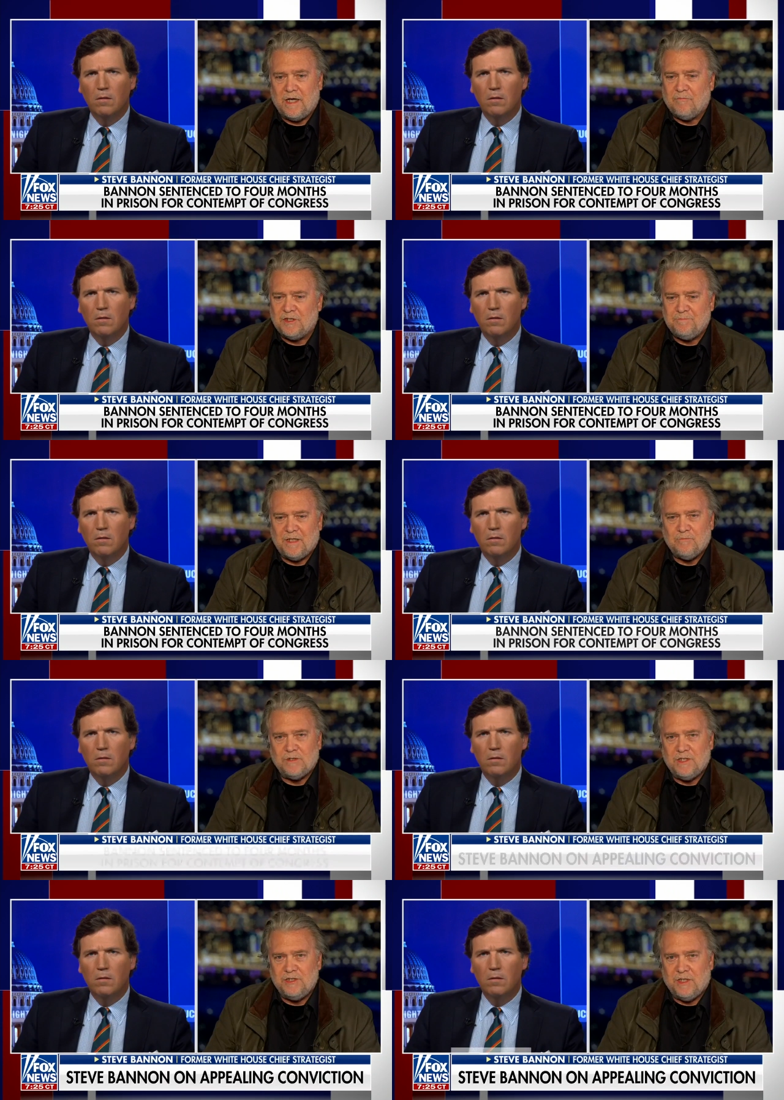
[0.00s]
Speaker 1: I respect
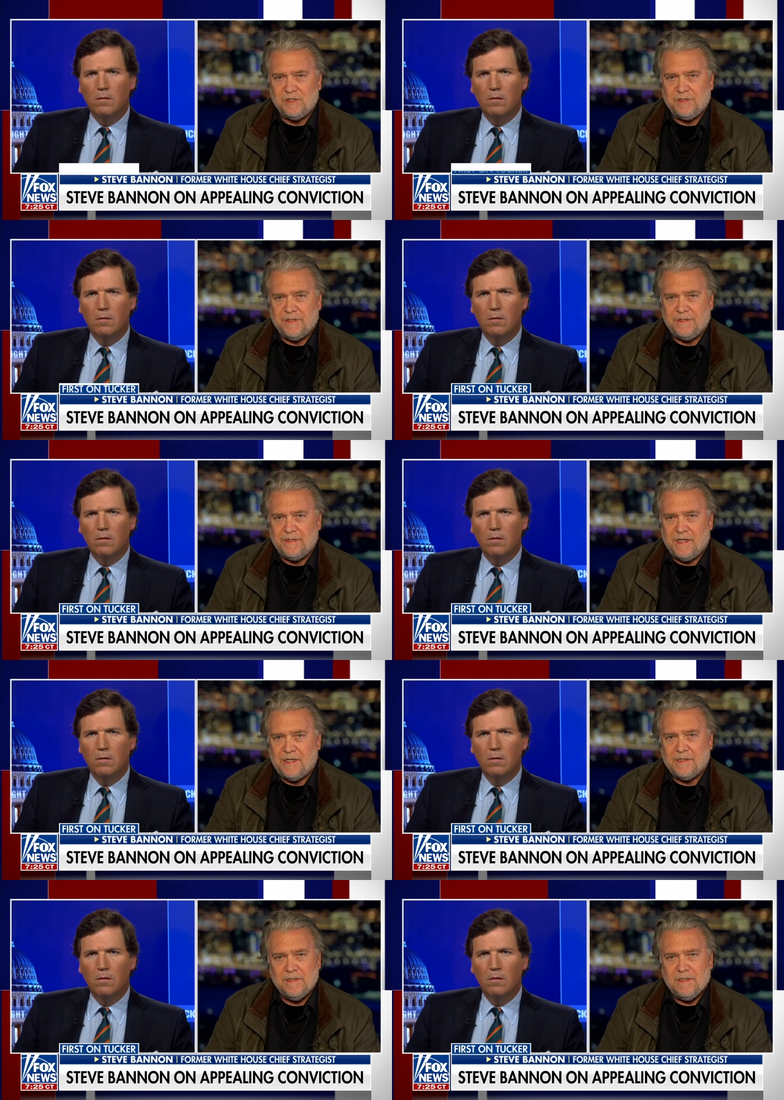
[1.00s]
what the judge did
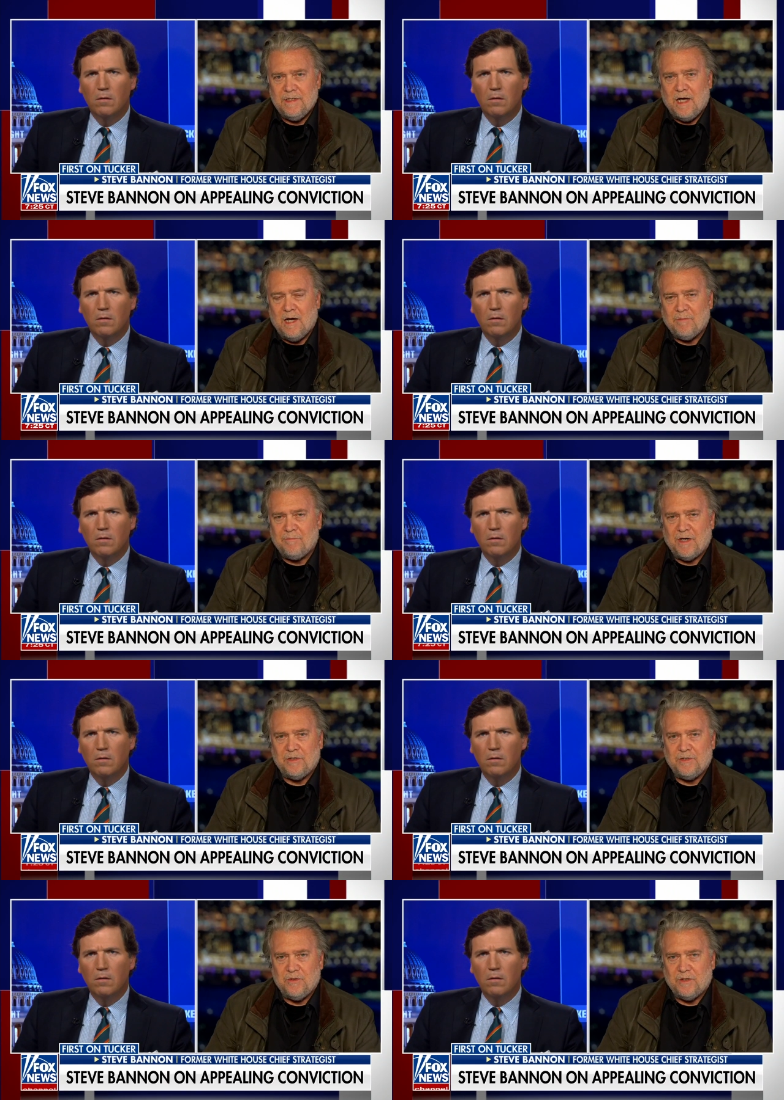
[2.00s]
today. I'm
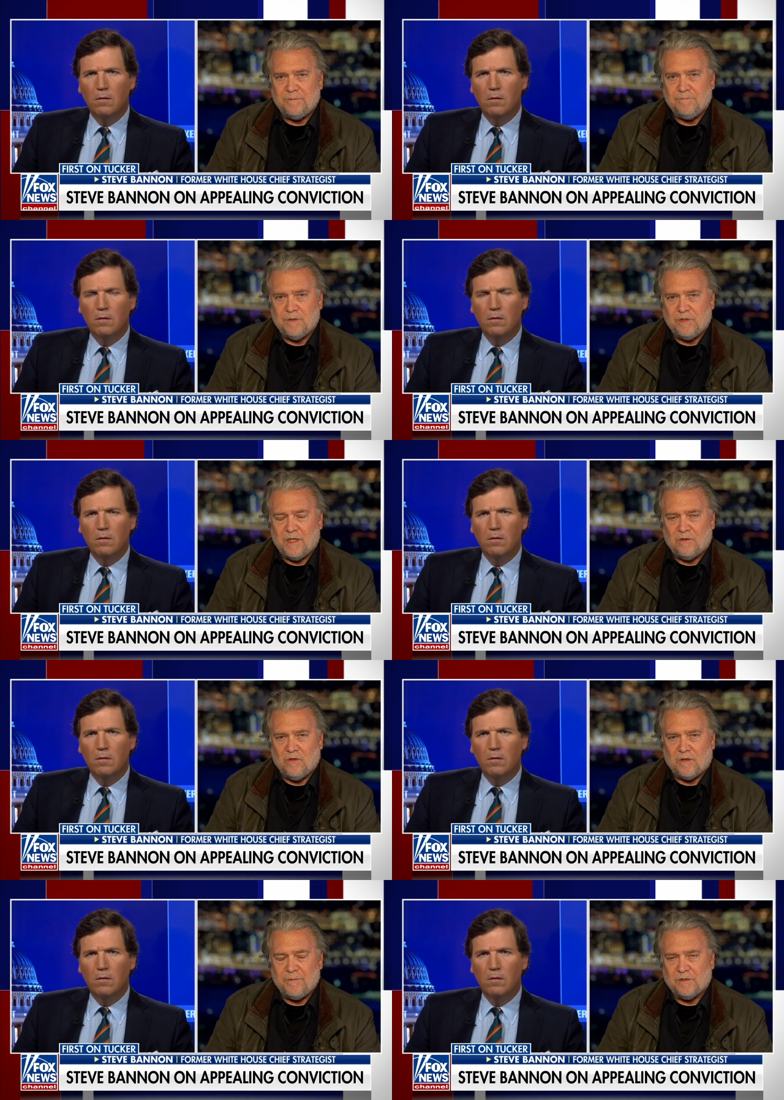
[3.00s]
prepared to do it, but we got a
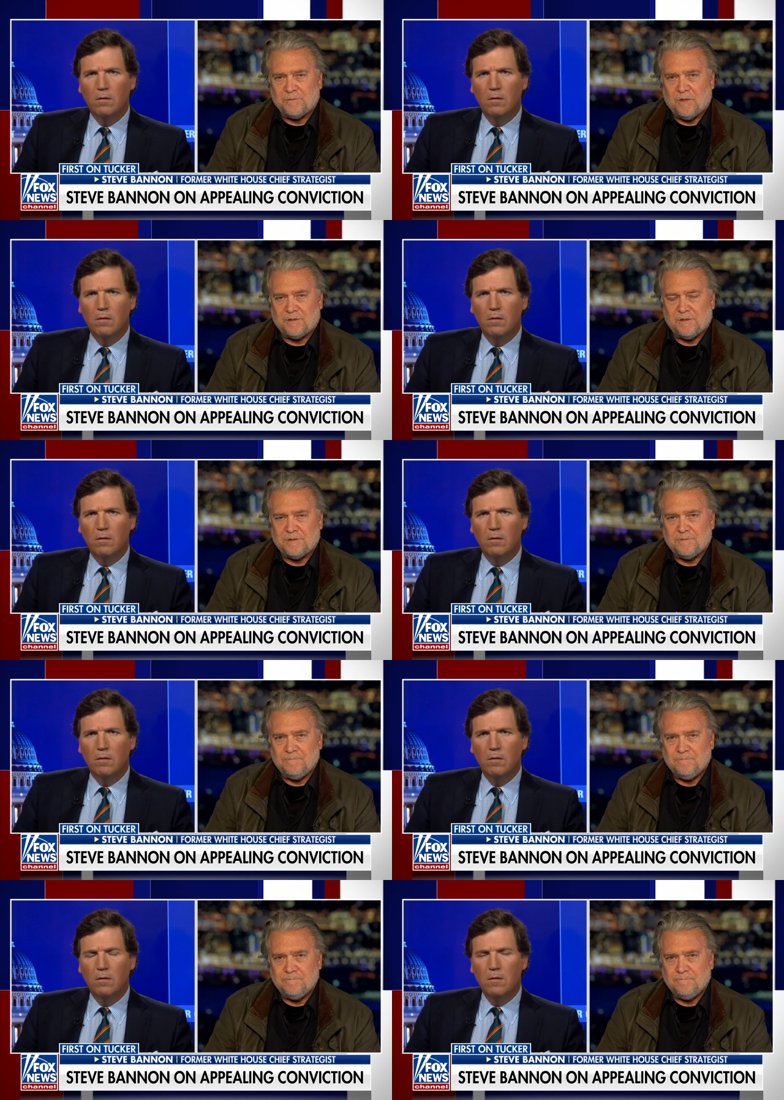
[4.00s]
long appeals process.
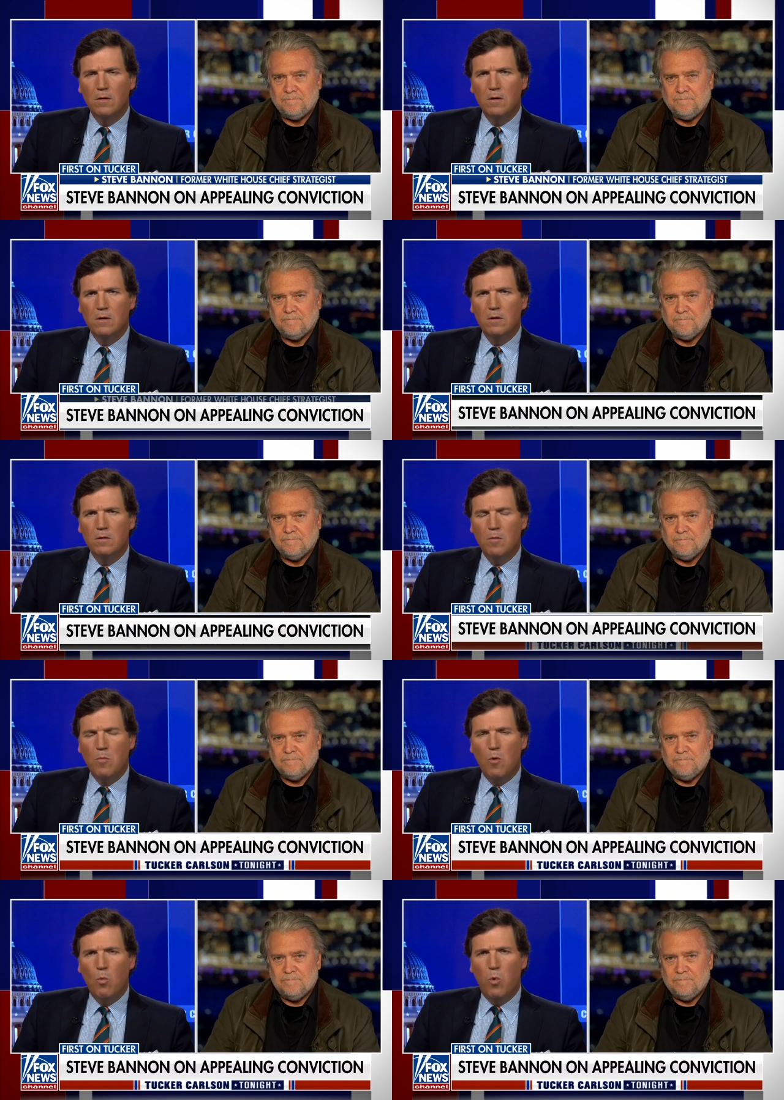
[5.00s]

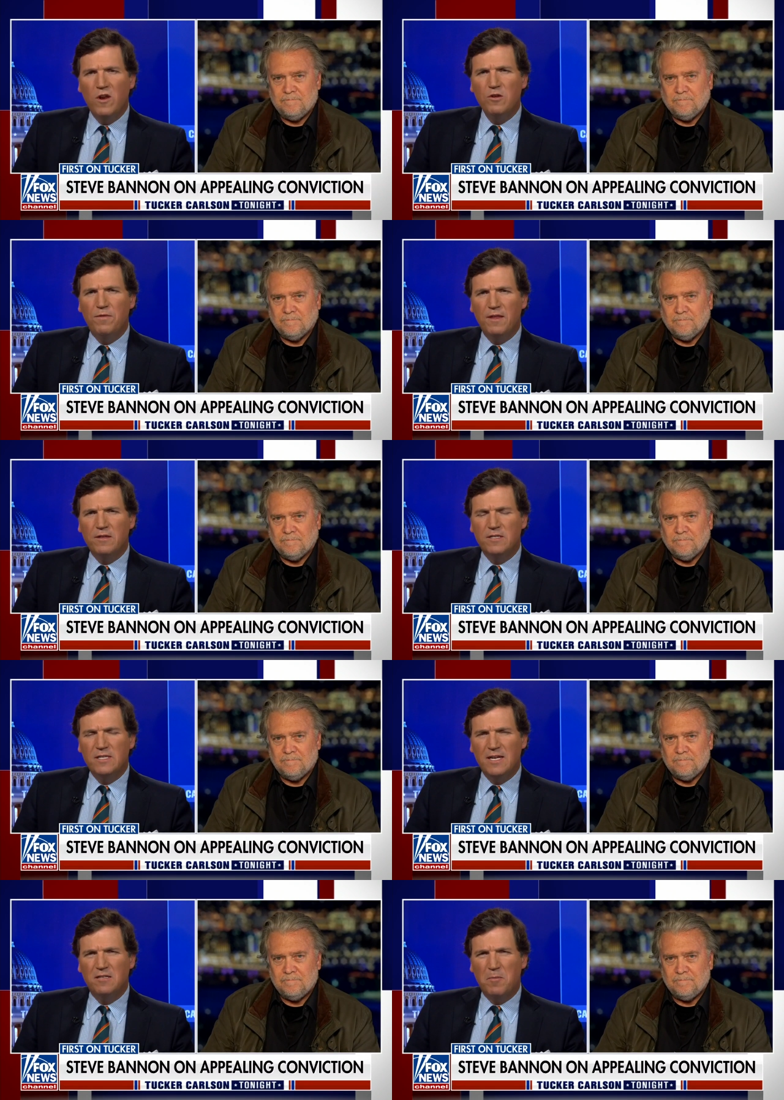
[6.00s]
Speaker 2: What do you think this
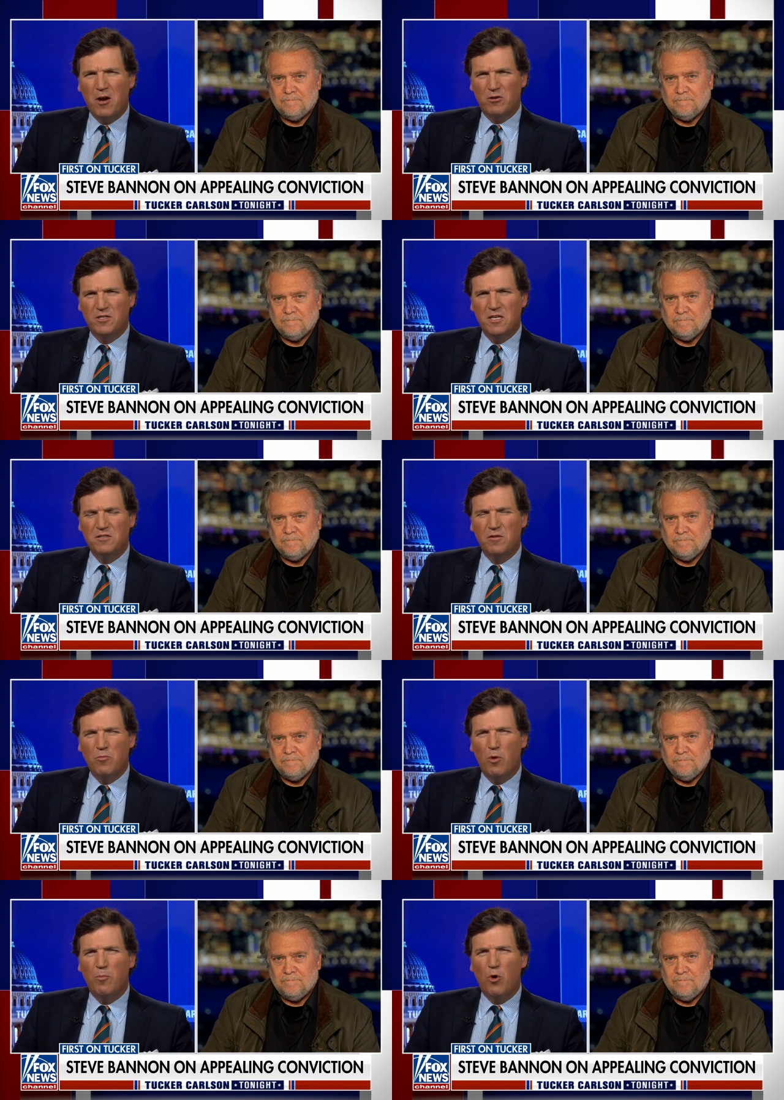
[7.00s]
says about our
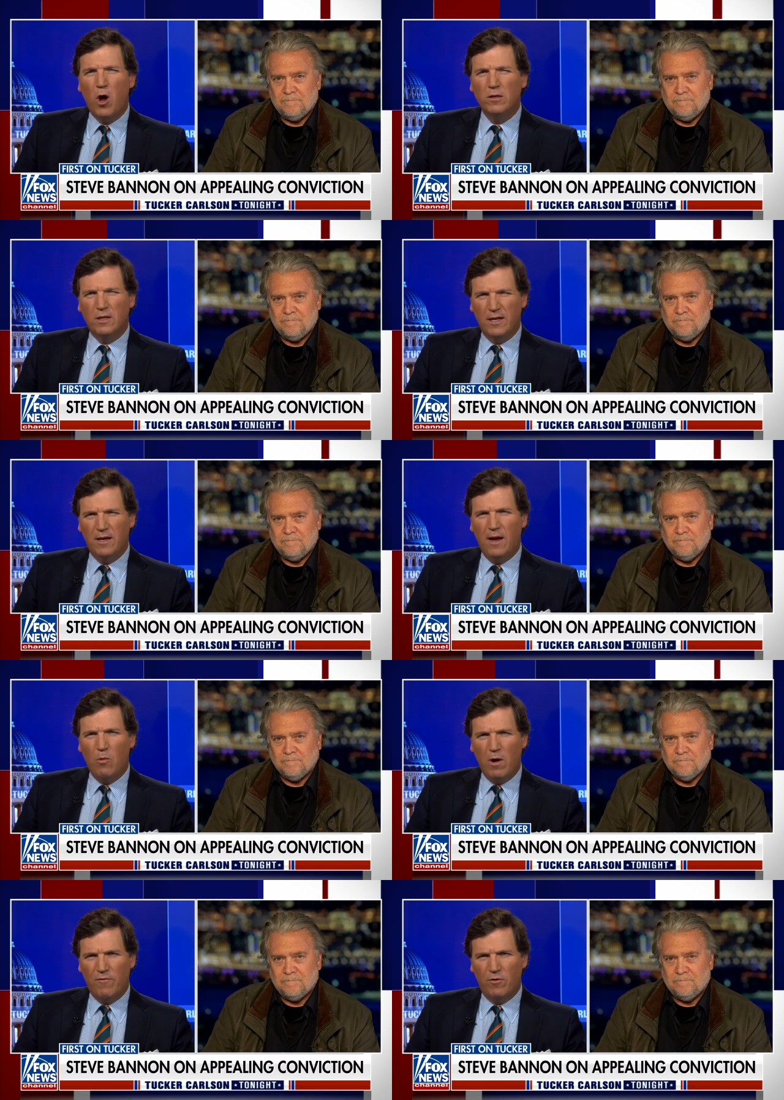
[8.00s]
system more broadly,
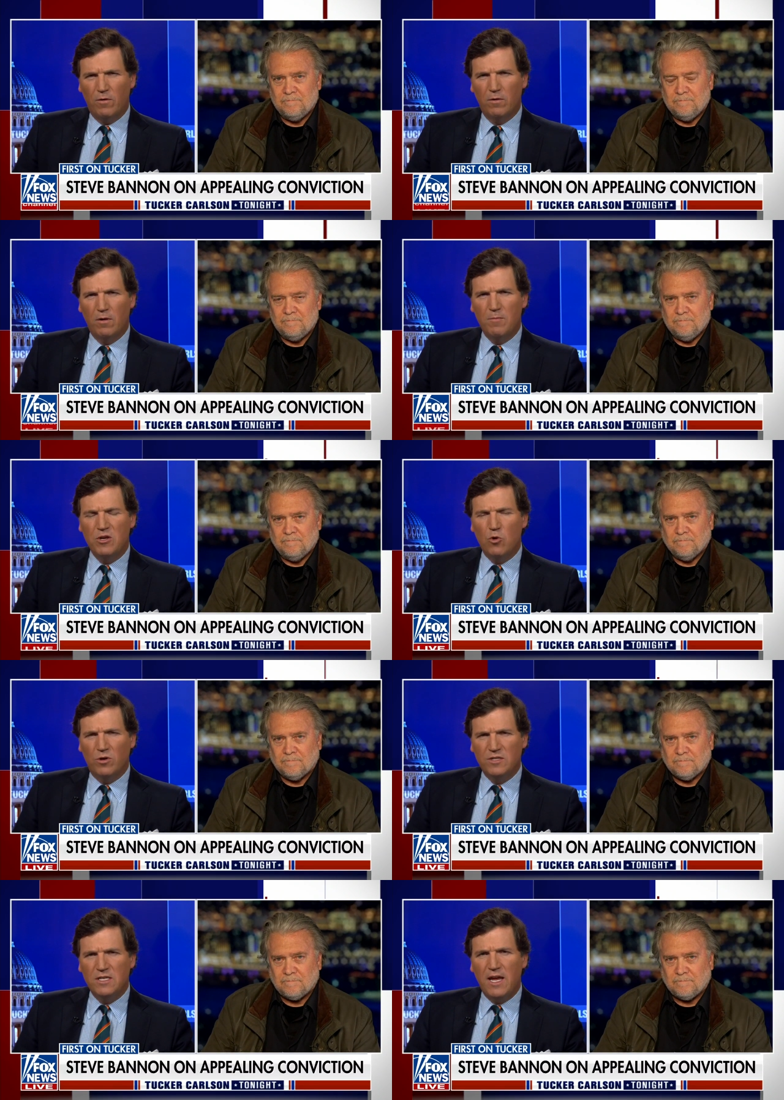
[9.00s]
however? I mean,
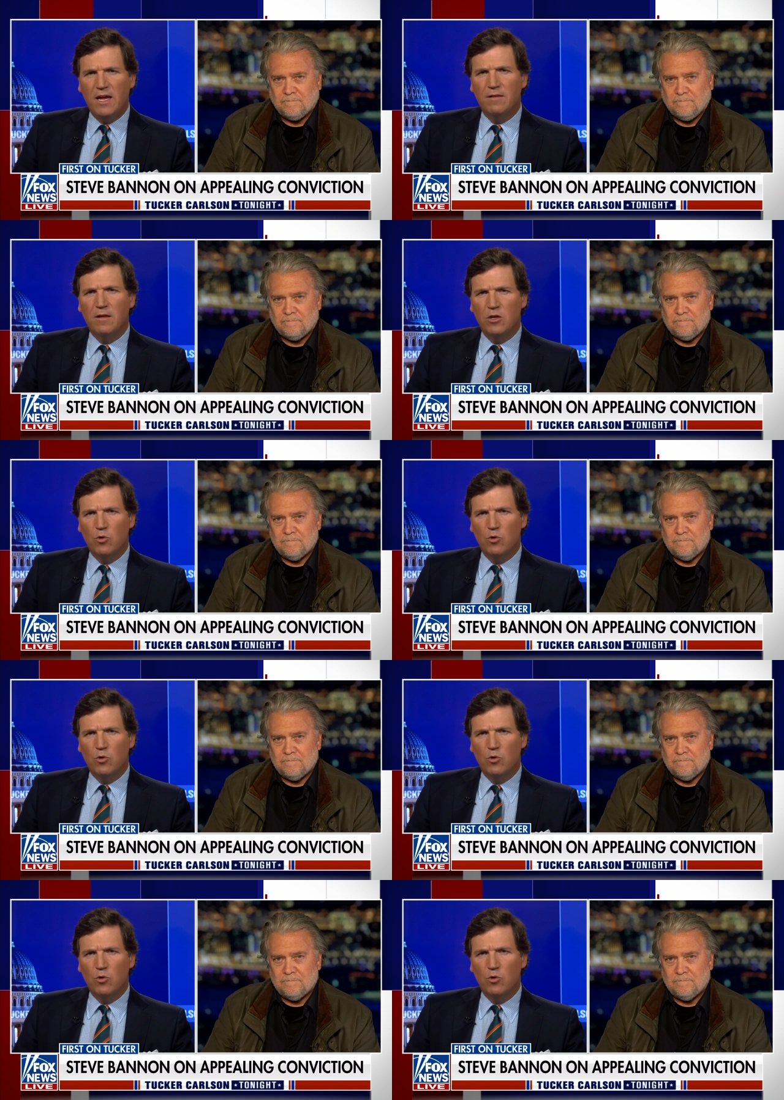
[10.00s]
you're saying that